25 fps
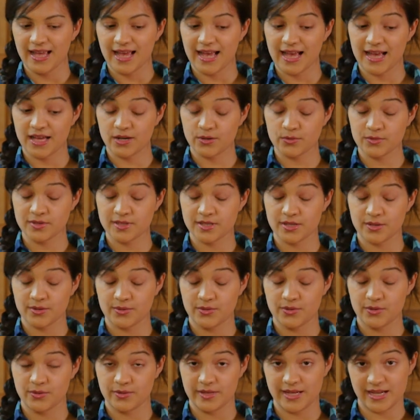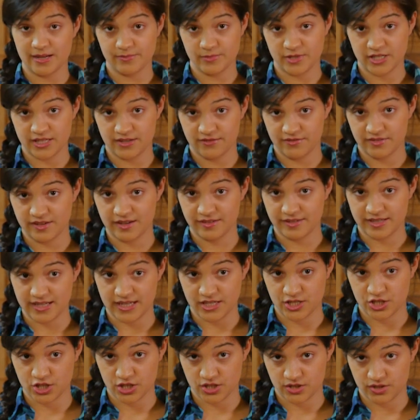And also to the Amgen
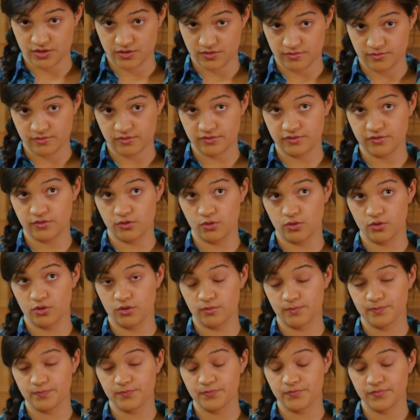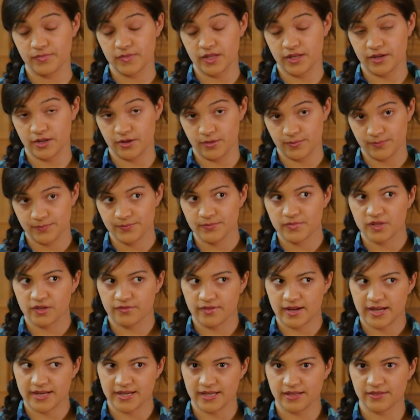Foundation for, you know,
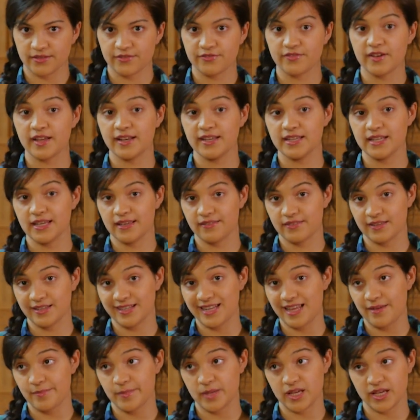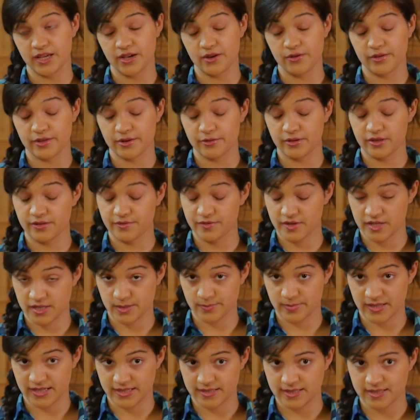providing the funding that let me go there in the
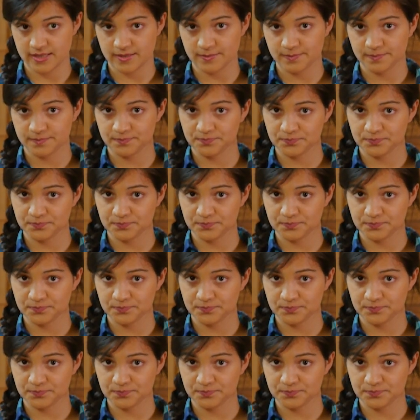first place.